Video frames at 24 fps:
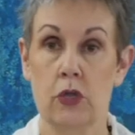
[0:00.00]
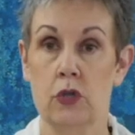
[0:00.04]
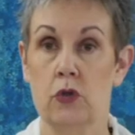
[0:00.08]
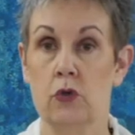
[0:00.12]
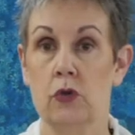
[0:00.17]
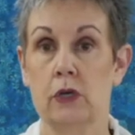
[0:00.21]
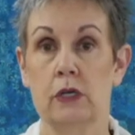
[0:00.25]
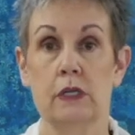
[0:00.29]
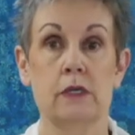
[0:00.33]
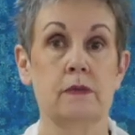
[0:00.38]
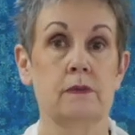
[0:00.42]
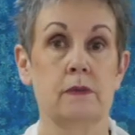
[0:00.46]
You
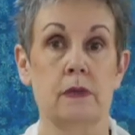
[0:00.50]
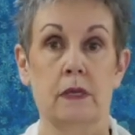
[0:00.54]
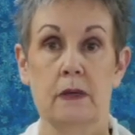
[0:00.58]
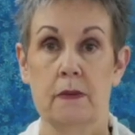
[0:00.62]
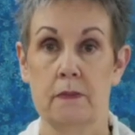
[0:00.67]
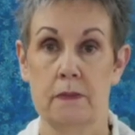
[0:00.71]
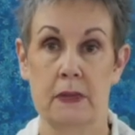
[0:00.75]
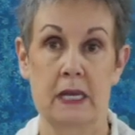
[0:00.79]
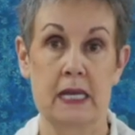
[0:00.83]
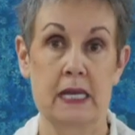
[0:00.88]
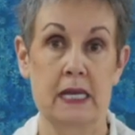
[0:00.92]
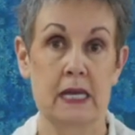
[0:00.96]
could
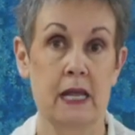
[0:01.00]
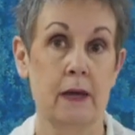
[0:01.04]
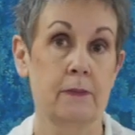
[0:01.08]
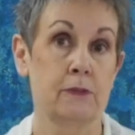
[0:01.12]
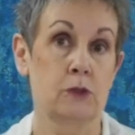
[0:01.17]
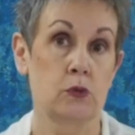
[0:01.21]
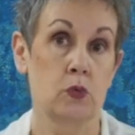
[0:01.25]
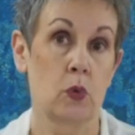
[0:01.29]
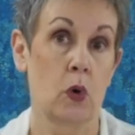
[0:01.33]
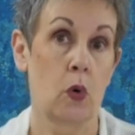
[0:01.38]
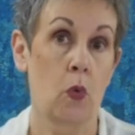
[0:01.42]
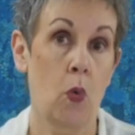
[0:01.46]
pin it
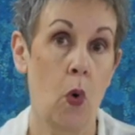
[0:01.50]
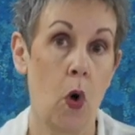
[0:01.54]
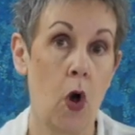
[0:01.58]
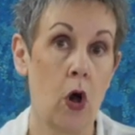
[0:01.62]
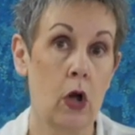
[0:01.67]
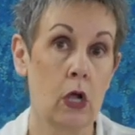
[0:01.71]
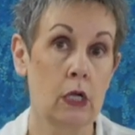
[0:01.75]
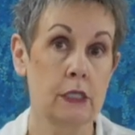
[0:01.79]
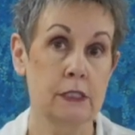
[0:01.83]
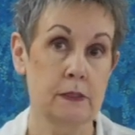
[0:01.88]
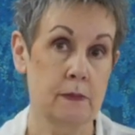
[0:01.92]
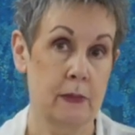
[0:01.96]
up to a
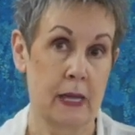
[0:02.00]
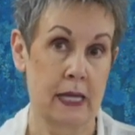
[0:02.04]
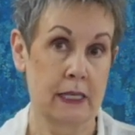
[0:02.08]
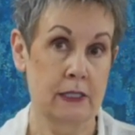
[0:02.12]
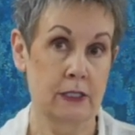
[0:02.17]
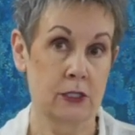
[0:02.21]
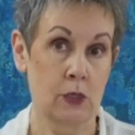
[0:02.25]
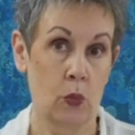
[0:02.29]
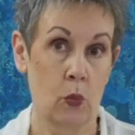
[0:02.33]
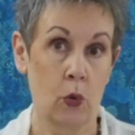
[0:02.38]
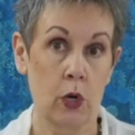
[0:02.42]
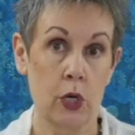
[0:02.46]
wall,
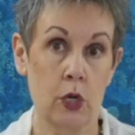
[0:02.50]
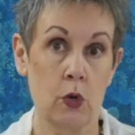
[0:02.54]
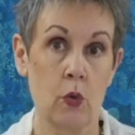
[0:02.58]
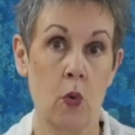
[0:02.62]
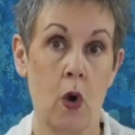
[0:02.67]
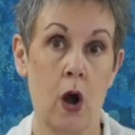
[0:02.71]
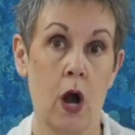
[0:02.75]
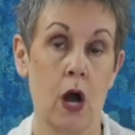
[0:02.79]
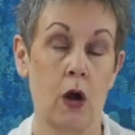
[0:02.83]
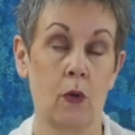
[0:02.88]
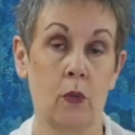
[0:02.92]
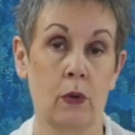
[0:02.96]
depends on where you
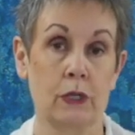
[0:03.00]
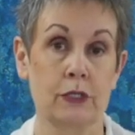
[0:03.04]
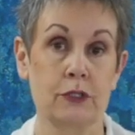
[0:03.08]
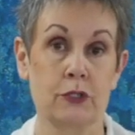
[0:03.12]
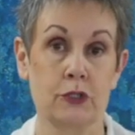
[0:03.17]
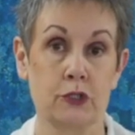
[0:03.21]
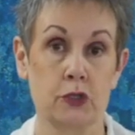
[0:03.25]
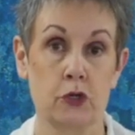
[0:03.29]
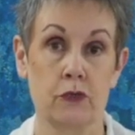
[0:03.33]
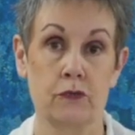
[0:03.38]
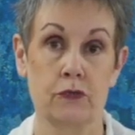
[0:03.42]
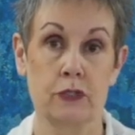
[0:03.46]
are and what
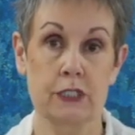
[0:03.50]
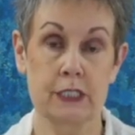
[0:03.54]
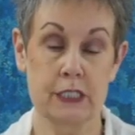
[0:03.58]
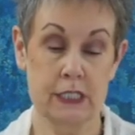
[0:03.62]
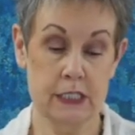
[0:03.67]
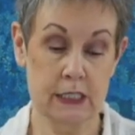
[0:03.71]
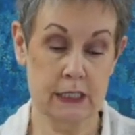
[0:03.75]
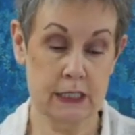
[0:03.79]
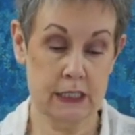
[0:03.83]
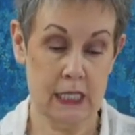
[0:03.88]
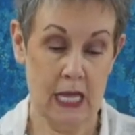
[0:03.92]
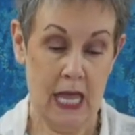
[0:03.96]
the surface
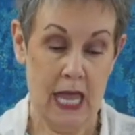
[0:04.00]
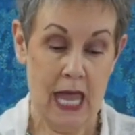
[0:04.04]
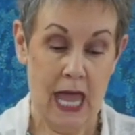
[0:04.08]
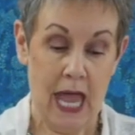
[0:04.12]
is.